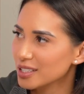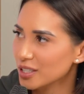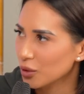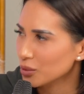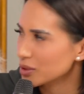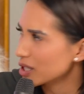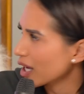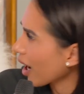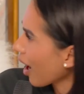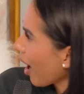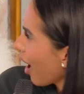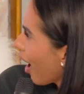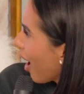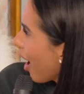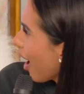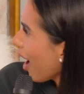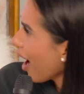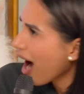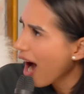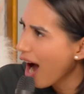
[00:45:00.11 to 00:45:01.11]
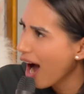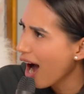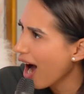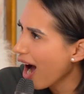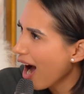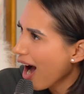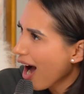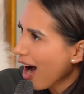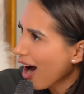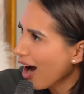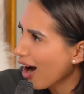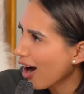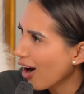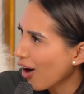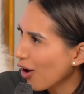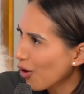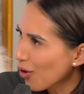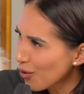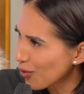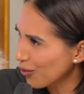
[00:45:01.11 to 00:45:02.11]
And I was like,
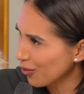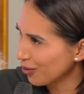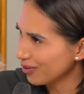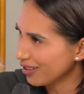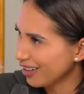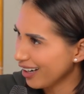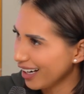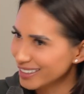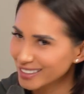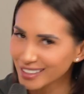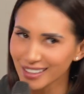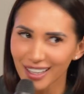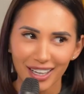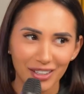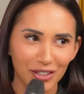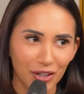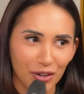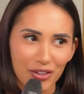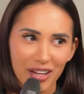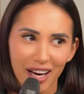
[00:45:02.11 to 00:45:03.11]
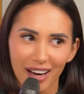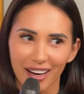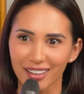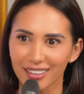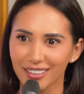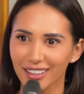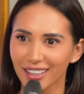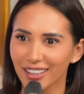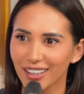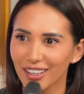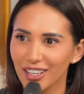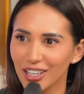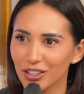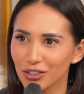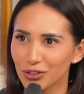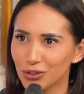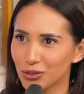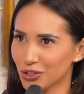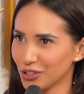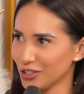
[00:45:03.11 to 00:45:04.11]
oh, I did not know that. Like,
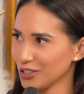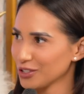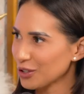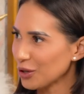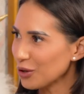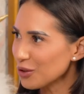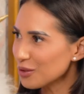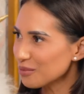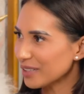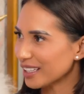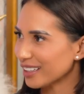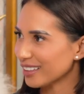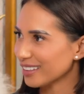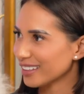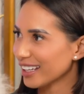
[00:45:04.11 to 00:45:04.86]
you should have told me.